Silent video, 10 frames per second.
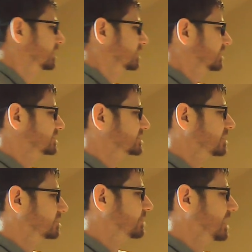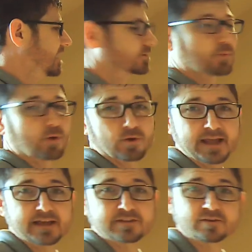let's talk about part
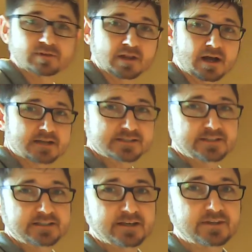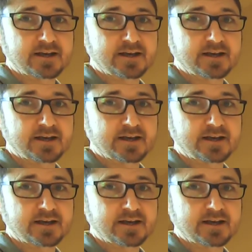A, the velocity of the